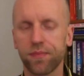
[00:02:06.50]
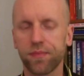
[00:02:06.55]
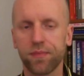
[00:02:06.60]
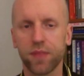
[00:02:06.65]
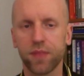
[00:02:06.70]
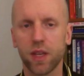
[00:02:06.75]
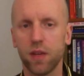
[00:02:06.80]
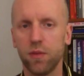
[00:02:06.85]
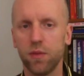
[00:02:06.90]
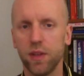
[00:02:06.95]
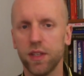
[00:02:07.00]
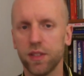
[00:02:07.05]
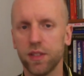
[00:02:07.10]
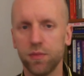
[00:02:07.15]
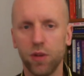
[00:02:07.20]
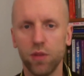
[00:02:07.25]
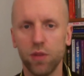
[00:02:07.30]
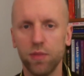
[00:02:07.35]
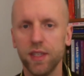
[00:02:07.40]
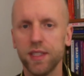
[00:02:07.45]
with a
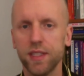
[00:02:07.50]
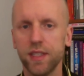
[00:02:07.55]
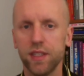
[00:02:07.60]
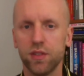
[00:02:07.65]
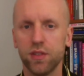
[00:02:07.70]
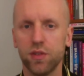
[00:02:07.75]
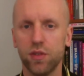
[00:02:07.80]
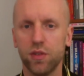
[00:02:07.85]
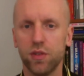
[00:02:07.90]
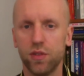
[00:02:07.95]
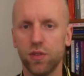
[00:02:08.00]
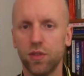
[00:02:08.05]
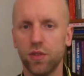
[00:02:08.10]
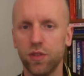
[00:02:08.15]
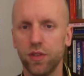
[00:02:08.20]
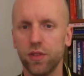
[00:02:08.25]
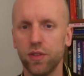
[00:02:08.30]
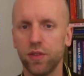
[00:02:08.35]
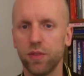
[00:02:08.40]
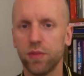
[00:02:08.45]
small business or
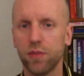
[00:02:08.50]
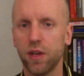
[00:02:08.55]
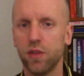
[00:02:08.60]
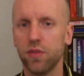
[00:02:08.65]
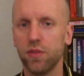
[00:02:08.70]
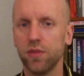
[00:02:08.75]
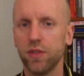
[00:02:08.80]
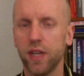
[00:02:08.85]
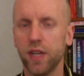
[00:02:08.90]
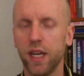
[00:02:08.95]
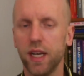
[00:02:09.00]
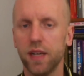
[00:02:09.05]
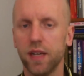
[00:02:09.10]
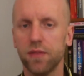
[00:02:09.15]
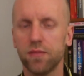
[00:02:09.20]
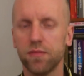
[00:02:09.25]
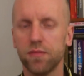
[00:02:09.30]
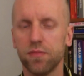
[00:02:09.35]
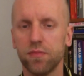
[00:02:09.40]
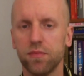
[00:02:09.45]
doing my
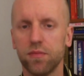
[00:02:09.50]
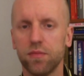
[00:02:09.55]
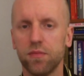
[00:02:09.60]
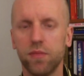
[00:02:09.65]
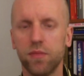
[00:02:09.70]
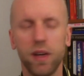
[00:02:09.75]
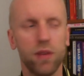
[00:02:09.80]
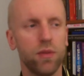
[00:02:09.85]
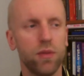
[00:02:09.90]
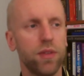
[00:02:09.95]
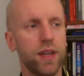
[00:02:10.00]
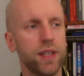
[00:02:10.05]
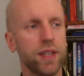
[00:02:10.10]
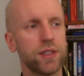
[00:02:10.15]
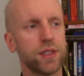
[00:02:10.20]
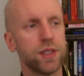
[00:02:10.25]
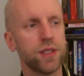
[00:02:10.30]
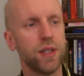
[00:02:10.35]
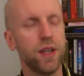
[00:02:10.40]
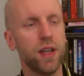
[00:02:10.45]
own
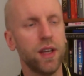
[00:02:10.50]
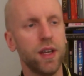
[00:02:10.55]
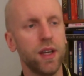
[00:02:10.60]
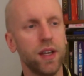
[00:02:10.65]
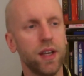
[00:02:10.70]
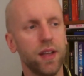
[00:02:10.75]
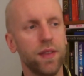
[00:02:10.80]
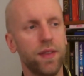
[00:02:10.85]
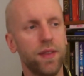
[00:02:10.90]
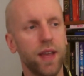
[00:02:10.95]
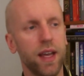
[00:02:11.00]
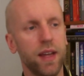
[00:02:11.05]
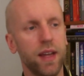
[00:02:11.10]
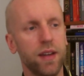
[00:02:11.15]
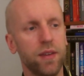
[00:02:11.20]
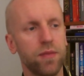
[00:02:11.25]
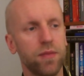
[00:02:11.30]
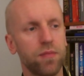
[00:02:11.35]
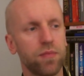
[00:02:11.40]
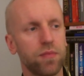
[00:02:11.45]
things,
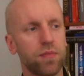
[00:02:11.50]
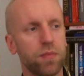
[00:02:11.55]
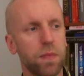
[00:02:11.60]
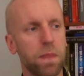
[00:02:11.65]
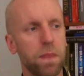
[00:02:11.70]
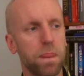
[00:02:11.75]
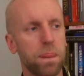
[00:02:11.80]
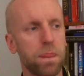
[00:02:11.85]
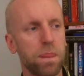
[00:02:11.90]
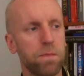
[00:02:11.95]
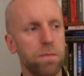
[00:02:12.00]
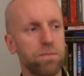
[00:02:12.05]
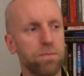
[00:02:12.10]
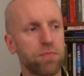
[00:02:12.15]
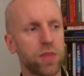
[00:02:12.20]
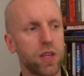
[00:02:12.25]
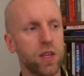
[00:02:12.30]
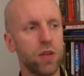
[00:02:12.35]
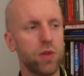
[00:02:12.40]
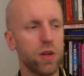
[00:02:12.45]
then
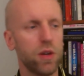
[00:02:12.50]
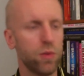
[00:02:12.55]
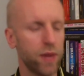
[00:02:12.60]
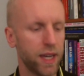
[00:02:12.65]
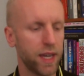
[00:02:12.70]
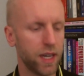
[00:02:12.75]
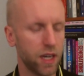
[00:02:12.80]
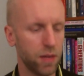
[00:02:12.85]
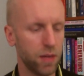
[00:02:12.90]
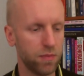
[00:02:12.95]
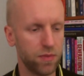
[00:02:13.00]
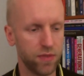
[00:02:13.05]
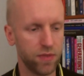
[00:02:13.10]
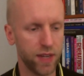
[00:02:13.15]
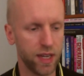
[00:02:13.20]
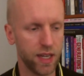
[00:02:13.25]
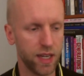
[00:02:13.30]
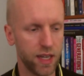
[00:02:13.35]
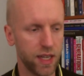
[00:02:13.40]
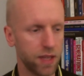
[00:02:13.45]
you will wake up
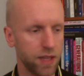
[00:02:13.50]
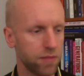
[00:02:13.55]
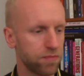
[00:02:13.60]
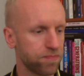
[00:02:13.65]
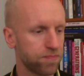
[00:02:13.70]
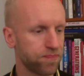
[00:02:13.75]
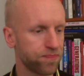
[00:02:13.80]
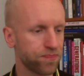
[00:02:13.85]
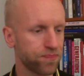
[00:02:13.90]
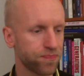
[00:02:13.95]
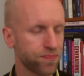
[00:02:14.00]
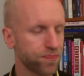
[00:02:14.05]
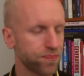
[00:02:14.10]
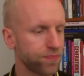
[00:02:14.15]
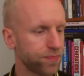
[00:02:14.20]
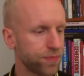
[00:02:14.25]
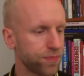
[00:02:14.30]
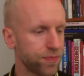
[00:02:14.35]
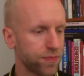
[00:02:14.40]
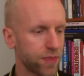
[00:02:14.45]
feeling
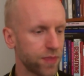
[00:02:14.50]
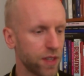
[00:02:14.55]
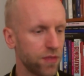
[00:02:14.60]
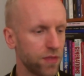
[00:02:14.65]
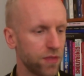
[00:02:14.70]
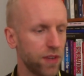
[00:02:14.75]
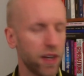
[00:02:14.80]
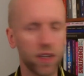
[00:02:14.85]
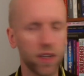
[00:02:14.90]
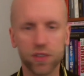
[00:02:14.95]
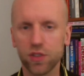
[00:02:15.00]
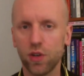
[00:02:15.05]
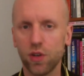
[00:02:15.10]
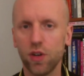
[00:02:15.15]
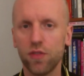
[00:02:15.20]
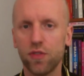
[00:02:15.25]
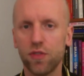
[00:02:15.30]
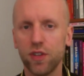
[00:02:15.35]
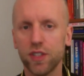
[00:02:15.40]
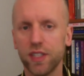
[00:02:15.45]
sorry
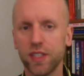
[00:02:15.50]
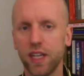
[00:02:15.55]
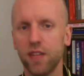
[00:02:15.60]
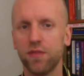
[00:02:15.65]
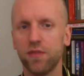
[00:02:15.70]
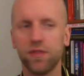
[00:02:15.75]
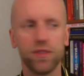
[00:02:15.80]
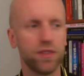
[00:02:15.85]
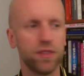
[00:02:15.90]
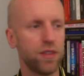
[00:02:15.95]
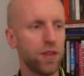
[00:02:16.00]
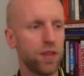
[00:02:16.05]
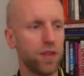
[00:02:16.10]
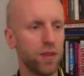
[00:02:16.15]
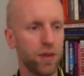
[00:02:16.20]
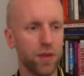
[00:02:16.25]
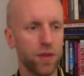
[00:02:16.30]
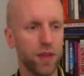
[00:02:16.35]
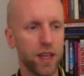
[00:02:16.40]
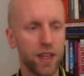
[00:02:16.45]
for yourself.
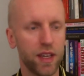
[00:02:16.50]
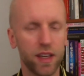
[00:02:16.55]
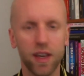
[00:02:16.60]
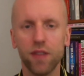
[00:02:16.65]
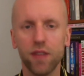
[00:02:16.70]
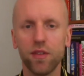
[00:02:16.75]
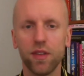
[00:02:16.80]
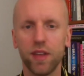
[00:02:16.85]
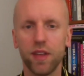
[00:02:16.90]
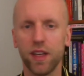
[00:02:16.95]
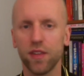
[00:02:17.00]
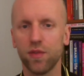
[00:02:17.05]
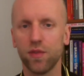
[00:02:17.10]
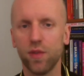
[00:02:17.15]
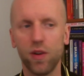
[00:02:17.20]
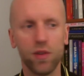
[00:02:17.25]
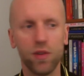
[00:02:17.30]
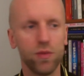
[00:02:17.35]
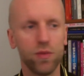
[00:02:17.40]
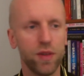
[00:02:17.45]
You think everything is
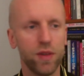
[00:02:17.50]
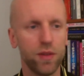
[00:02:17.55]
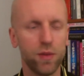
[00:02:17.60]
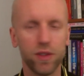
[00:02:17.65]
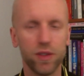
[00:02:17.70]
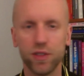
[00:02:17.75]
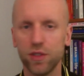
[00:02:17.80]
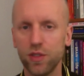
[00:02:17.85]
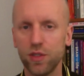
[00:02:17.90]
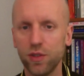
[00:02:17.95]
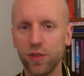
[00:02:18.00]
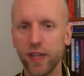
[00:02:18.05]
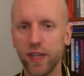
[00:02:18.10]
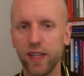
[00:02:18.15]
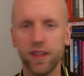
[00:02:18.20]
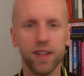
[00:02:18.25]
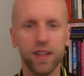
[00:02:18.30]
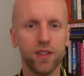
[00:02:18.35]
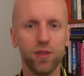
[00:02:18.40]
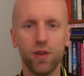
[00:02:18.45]
wrong with what you're
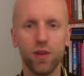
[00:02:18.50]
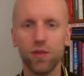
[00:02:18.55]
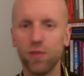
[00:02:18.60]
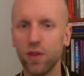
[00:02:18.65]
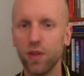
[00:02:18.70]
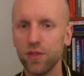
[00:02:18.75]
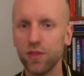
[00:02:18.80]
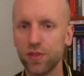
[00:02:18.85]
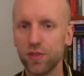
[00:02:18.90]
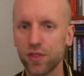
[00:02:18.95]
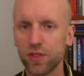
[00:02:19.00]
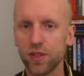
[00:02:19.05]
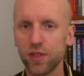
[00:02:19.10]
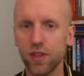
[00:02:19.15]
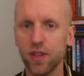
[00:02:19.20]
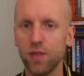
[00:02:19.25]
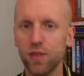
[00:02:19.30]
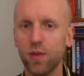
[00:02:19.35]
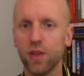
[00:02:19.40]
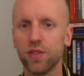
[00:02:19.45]
doing, that no one wants
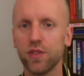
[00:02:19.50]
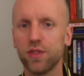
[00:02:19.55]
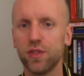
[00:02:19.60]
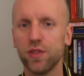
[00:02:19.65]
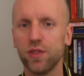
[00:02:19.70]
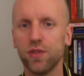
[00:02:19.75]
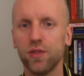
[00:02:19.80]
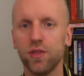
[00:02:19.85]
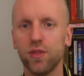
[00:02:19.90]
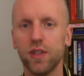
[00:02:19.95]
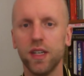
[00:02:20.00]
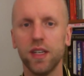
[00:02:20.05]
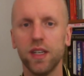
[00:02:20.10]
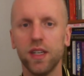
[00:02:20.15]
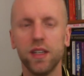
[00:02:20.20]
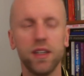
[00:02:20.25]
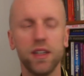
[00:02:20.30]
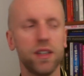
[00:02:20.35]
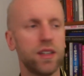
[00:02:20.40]
to